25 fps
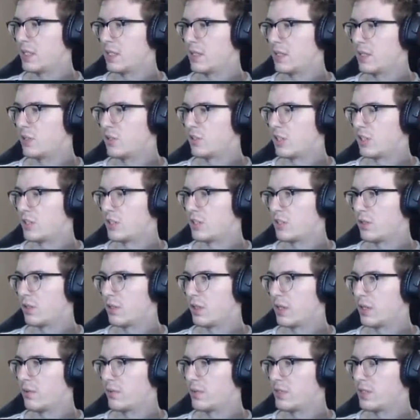the
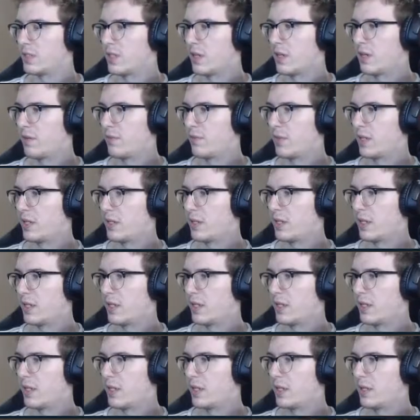Jester was kind of like
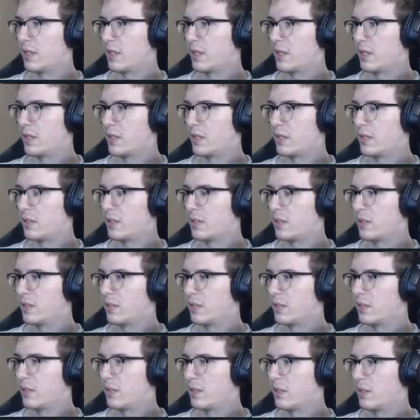a
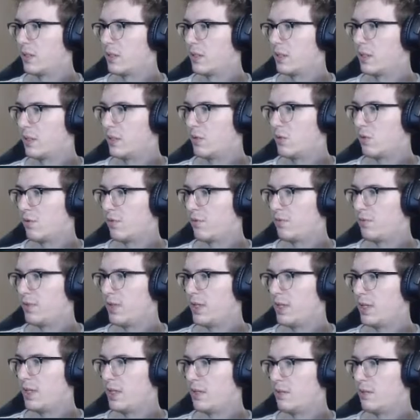graffitied